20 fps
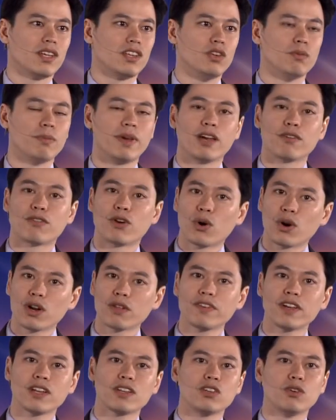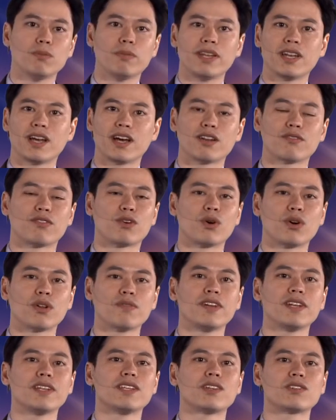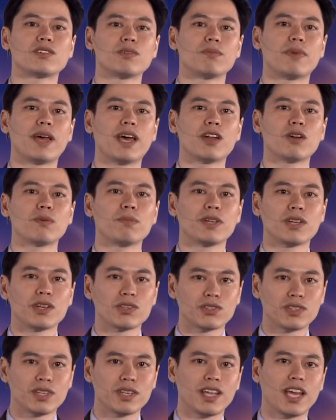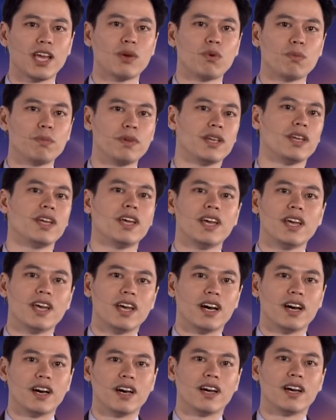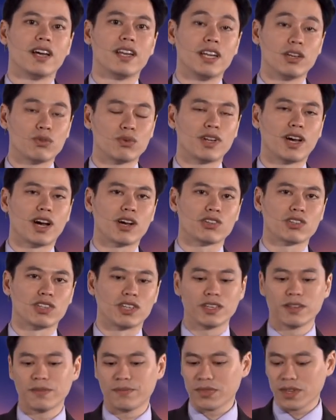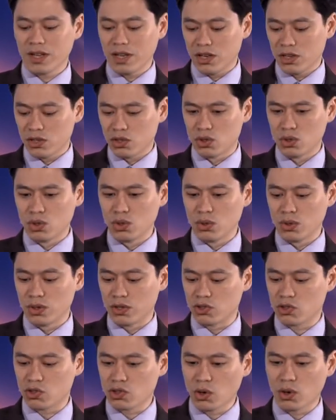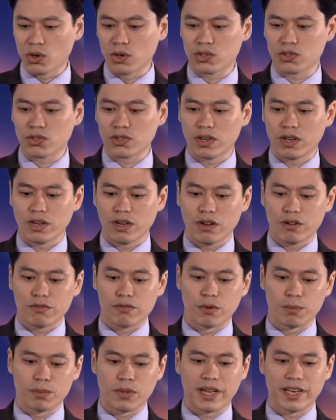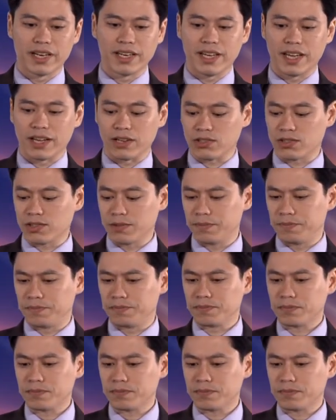You may have heard of it, you may not have heard of it, doesn't matter because today will be uh, an introduction to the search for Planet X.